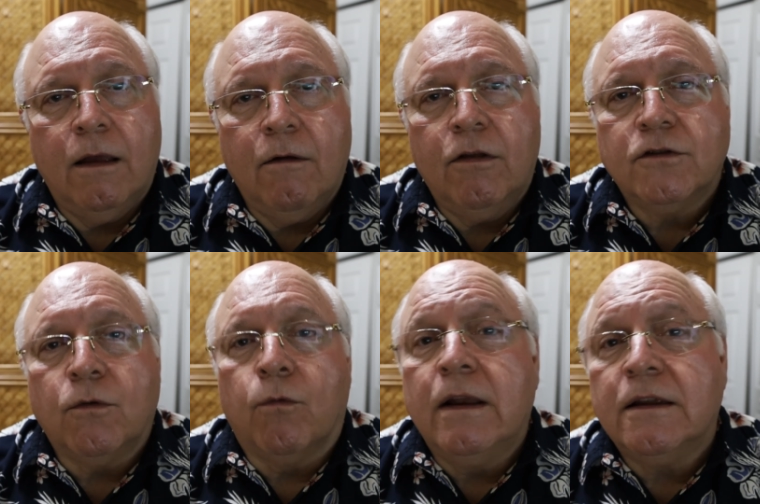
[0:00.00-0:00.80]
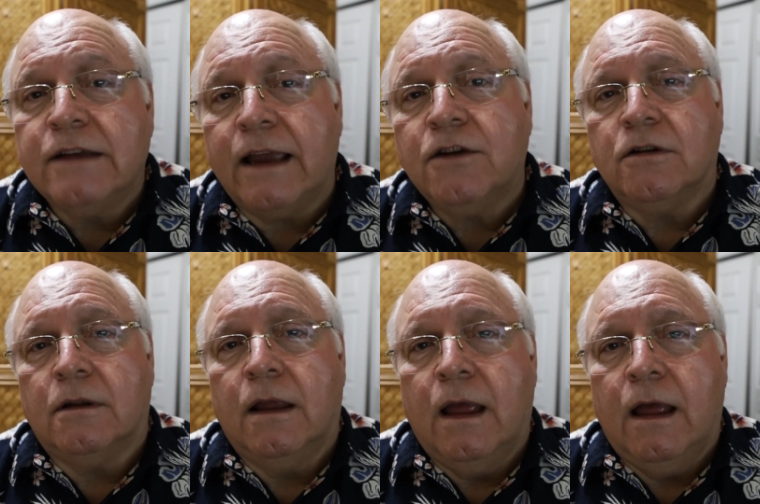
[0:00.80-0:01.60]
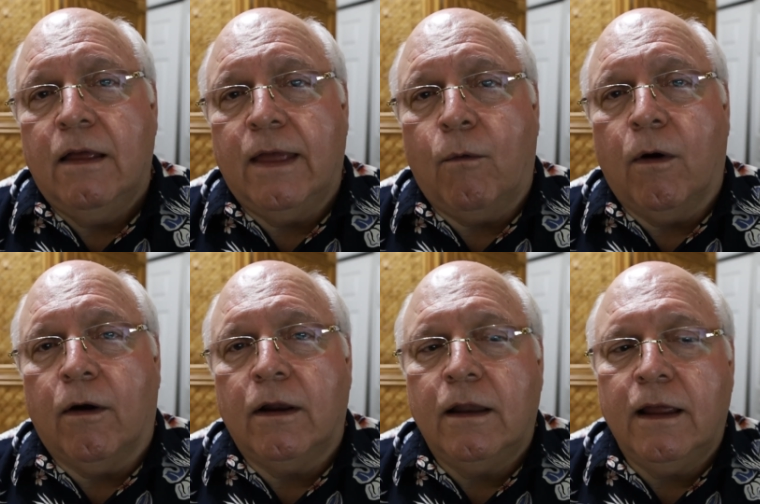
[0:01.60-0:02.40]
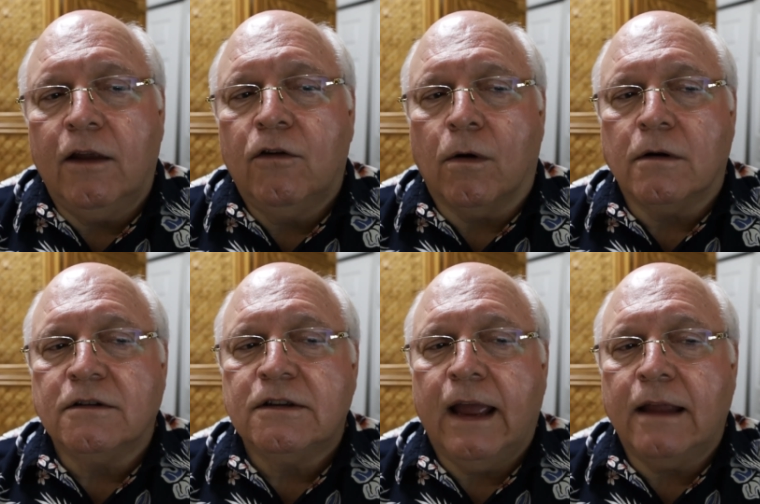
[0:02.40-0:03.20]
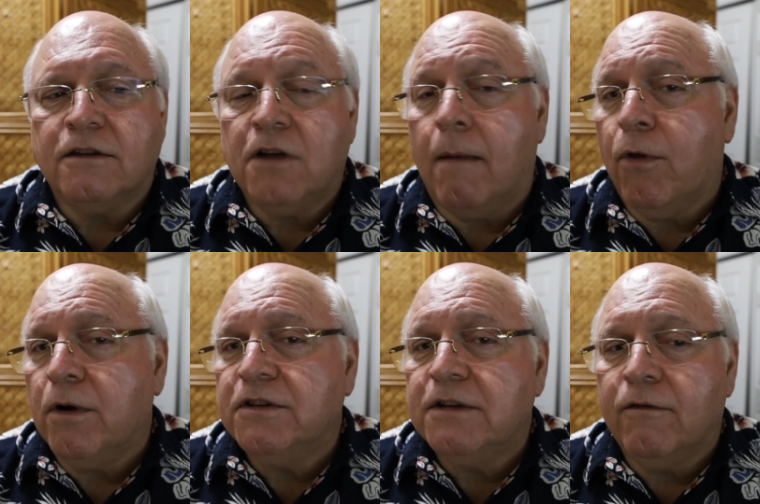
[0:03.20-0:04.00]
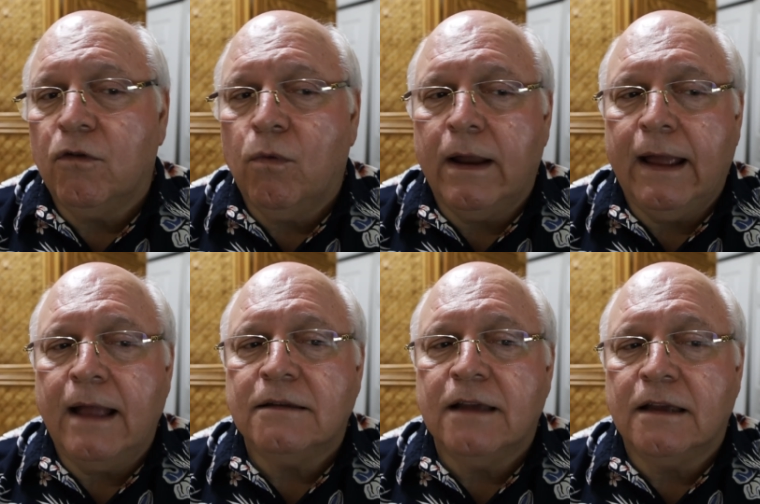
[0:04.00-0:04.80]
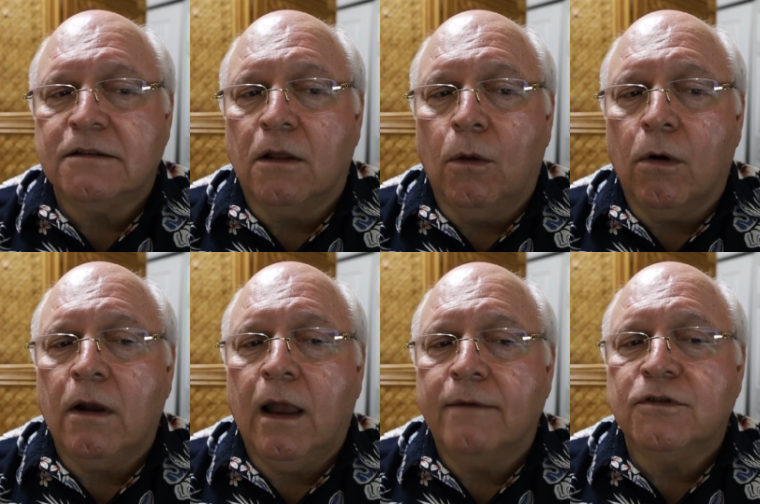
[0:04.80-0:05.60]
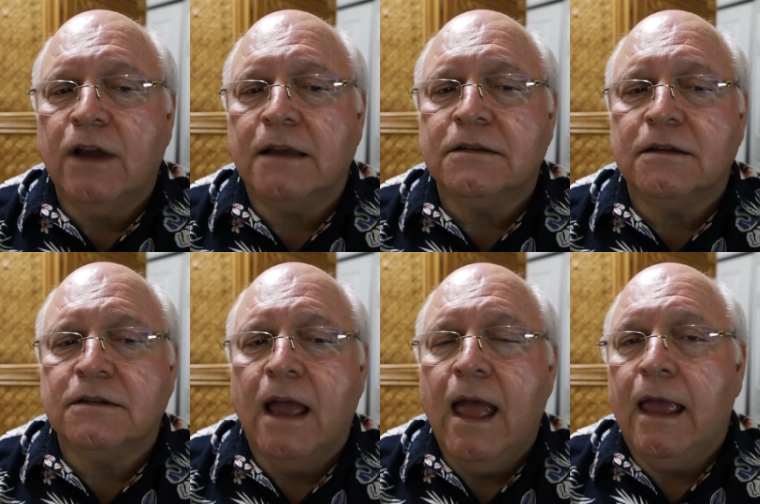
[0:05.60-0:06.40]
There's a realization that we're in the eternal state. Psalm 37:28 says, "The Lord loves justice.